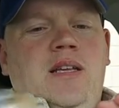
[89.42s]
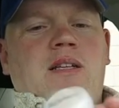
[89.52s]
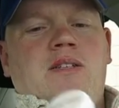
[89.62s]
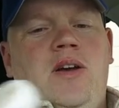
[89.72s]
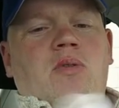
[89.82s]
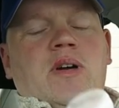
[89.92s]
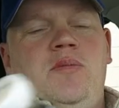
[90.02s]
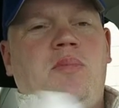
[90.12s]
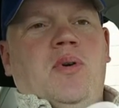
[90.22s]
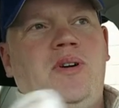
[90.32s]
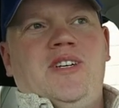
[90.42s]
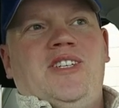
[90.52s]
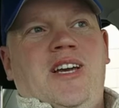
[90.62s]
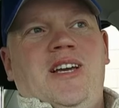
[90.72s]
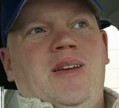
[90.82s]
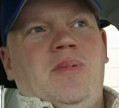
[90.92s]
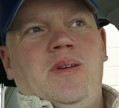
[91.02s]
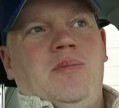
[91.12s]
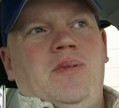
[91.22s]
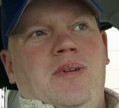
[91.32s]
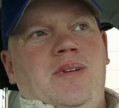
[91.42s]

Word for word: It's always important to shake it, people.